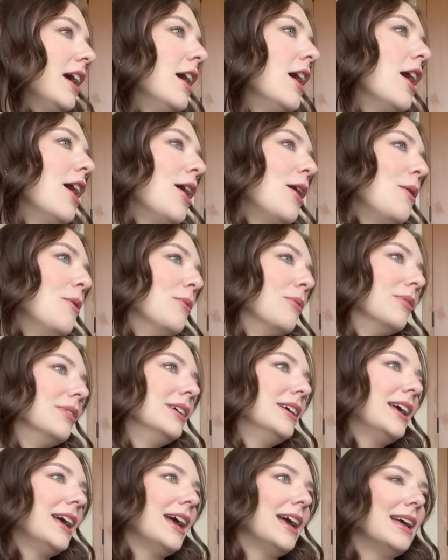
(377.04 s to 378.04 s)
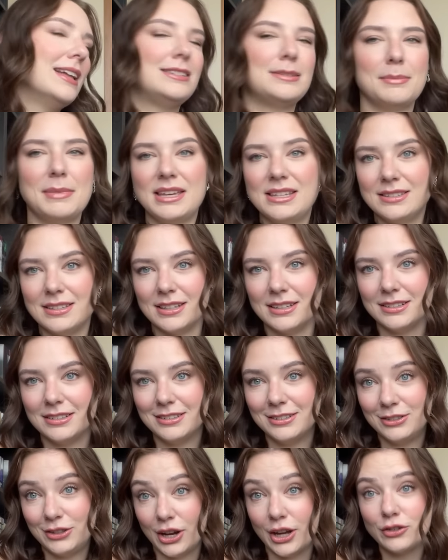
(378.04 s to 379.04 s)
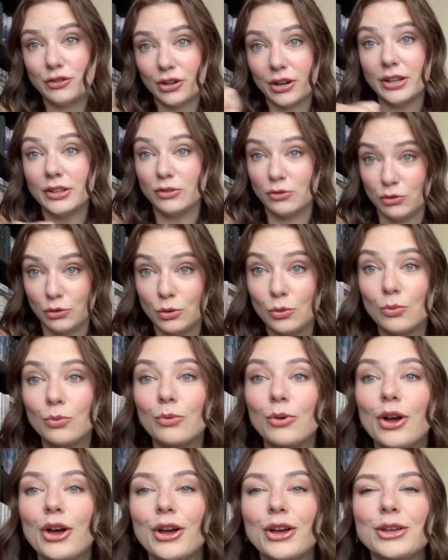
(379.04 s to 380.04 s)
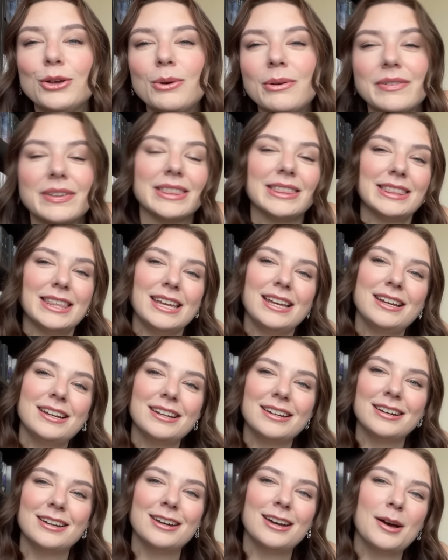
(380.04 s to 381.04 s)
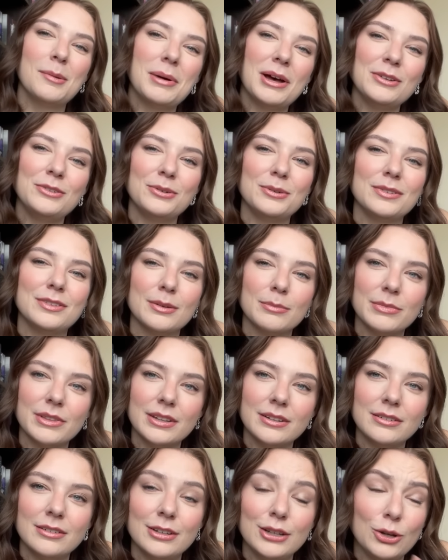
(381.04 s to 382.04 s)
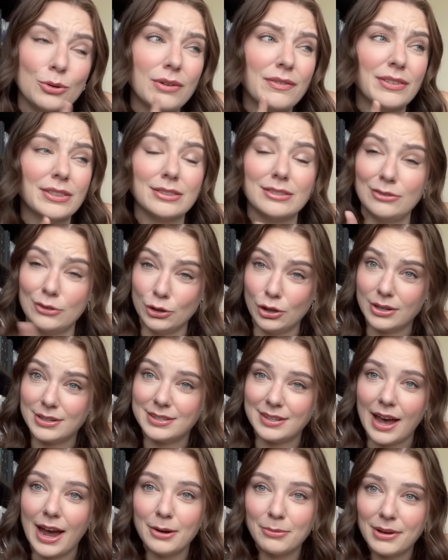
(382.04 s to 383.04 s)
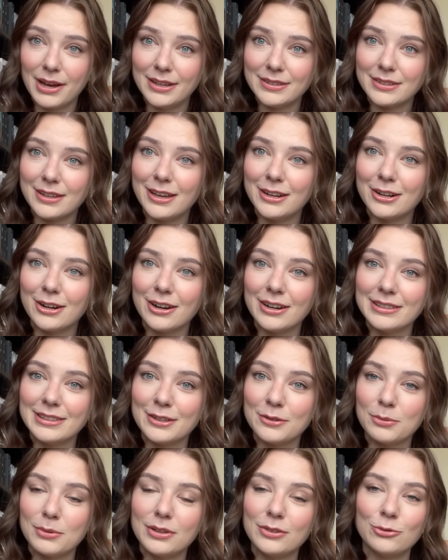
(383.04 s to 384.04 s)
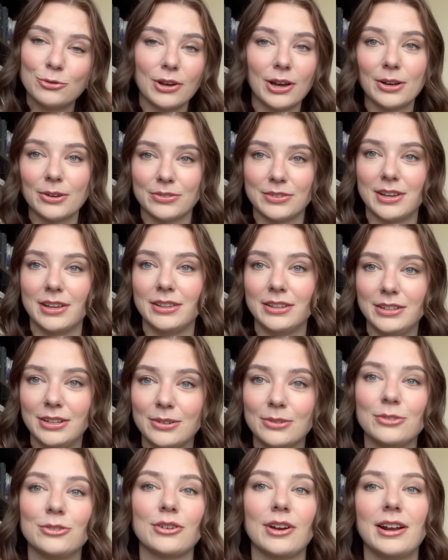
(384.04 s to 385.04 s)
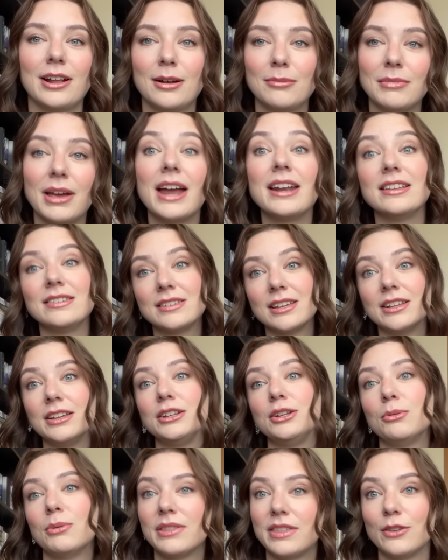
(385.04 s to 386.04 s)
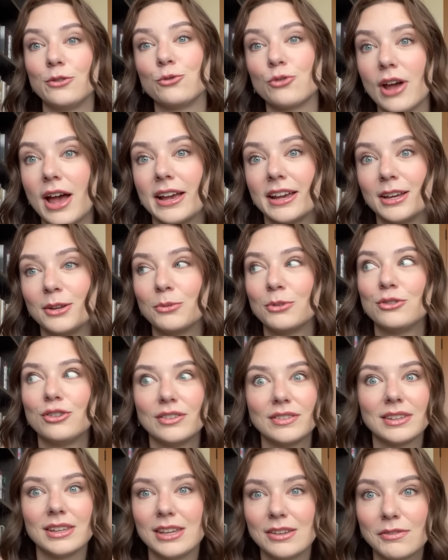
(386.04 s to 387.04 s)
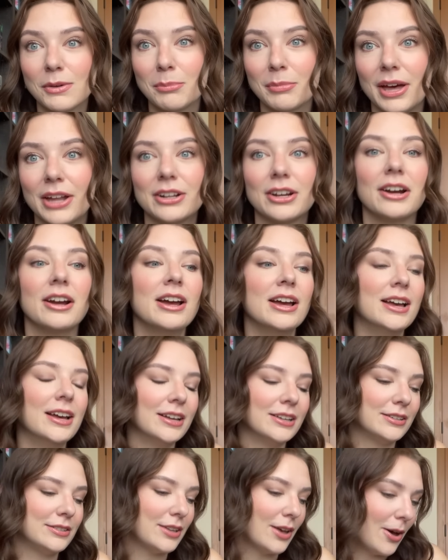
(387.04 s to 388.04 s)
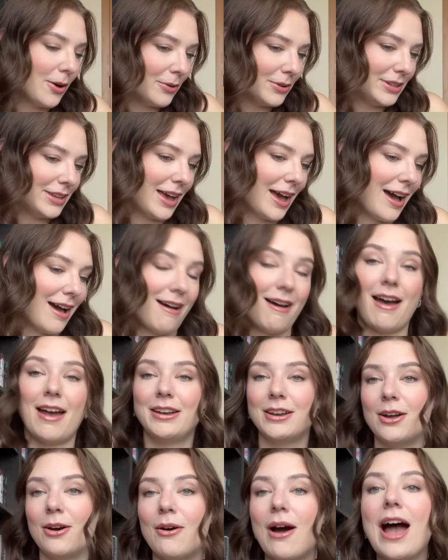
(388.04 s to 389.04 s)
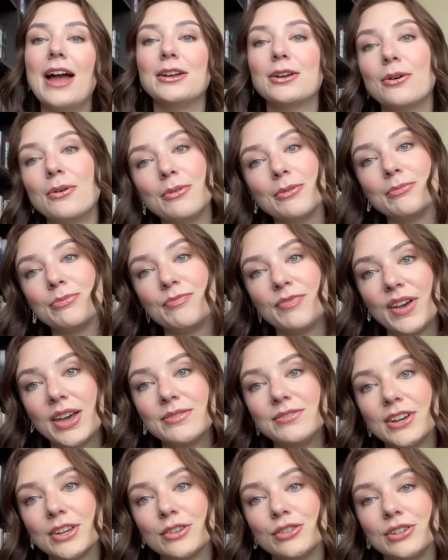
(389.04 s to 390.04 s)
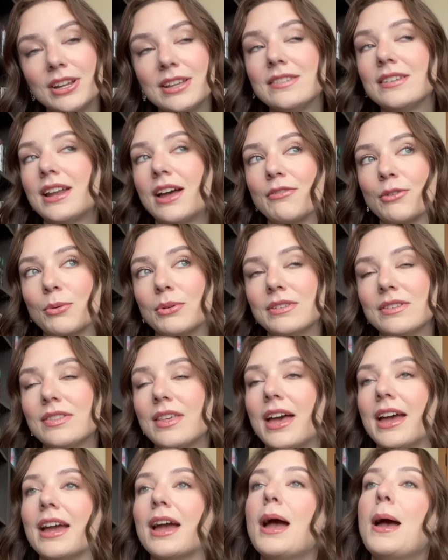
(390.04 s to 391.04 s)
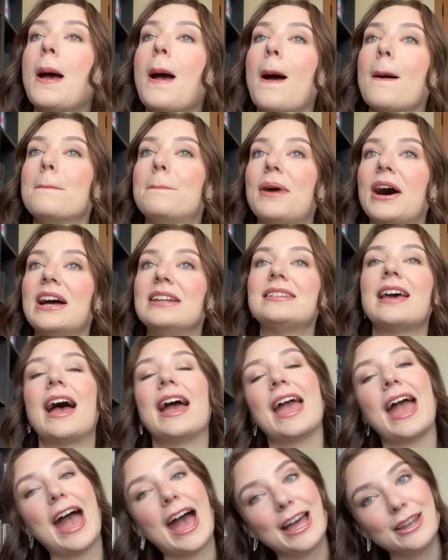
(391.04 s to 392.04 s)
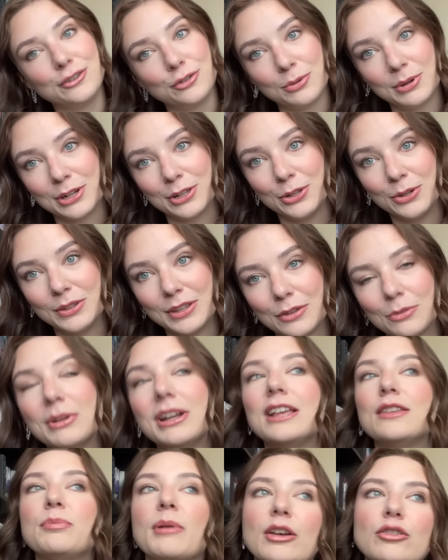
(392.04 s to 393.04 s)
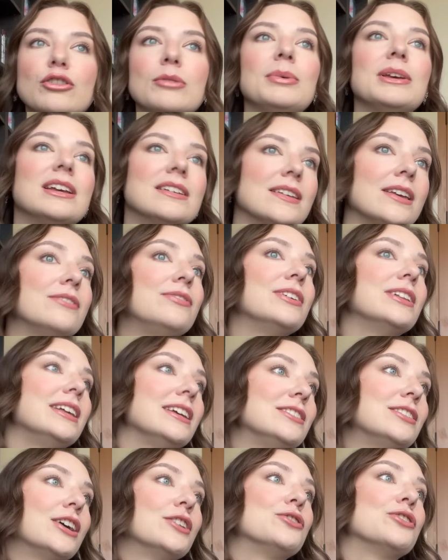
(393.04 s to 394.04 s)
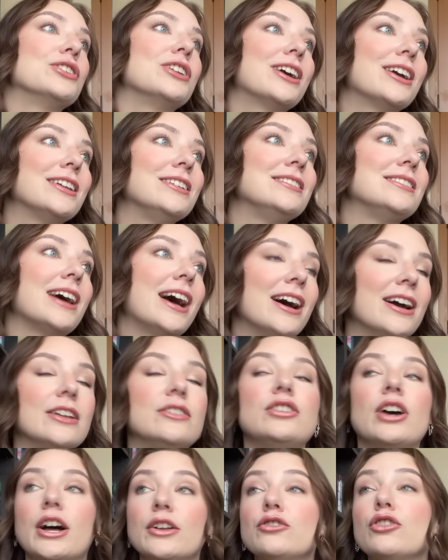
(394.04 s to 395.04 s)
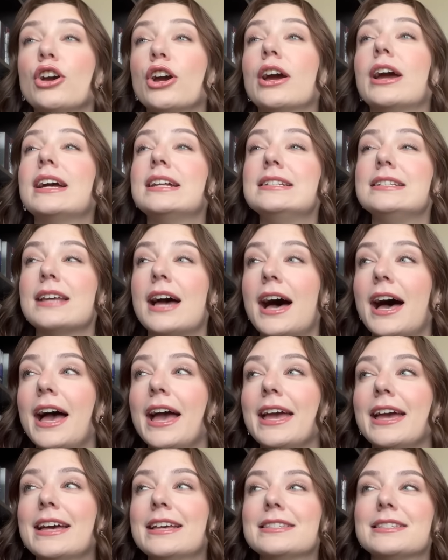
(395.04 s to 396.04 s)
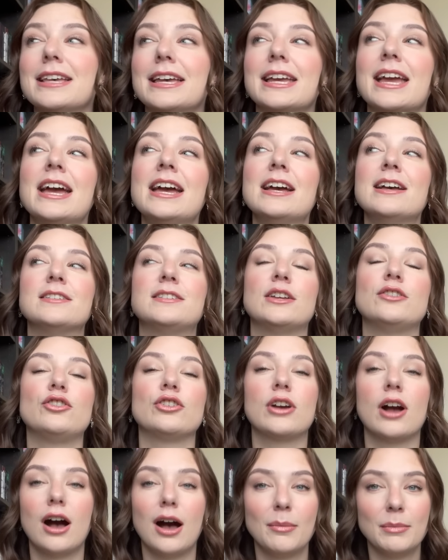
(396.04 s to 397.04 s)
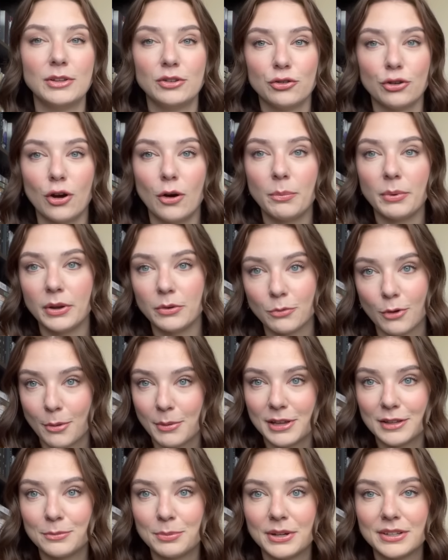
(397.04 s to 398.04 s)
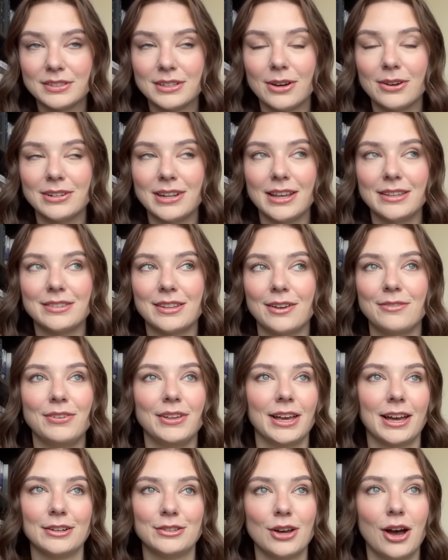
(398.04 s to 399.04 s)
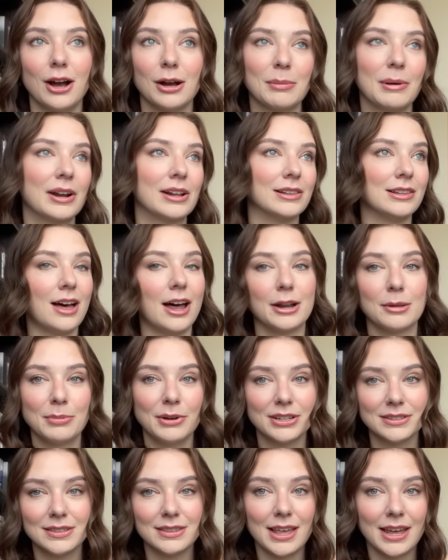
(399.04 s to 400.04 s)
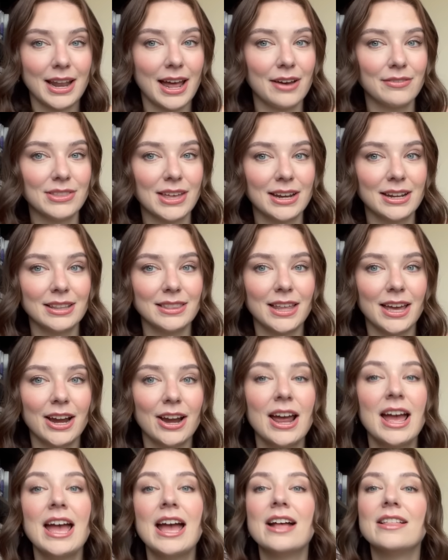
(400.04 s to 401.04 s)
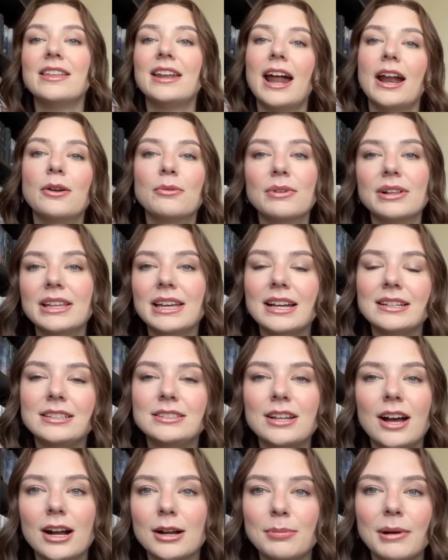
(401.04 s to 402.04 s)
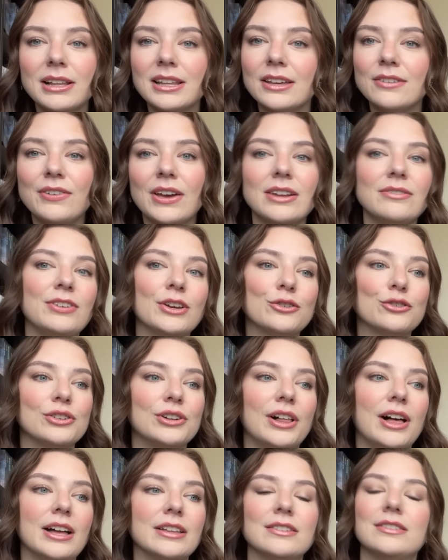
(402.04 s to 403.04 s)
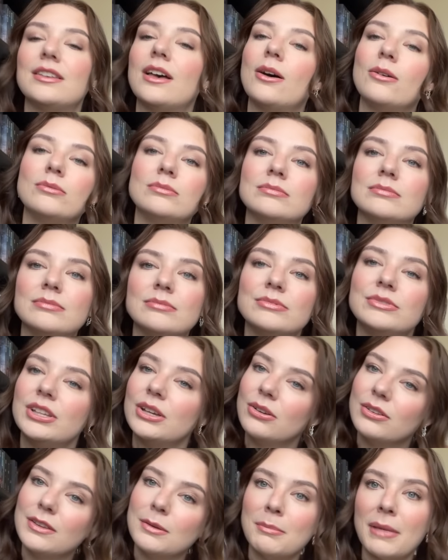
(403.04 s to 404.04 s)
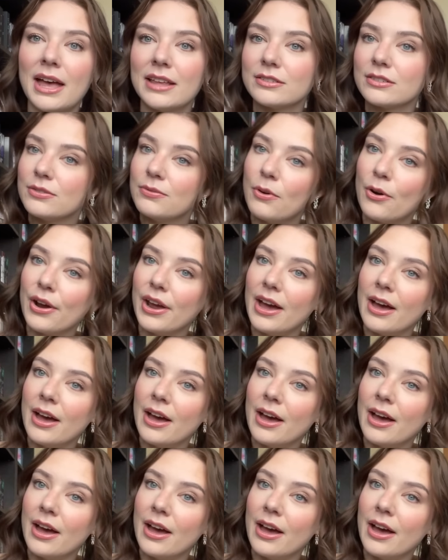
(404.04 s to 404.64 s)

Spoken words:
oh, it's amazing. Touch her, you even think about doing something, you even look sideways at her in this one, Draco's killing you straight up. And he's killing you with his dragon, which is even better. So yeah, I know fan fiction isn't everyone's thing, but I had to include this one, especially because I feel like touch her and die is, like, such a common trope in romance books nowadays that I feel like I talk about a lot of books that have that in there that I don't really get to talk about, like, fan fiction a lot. So secrets and masks for you.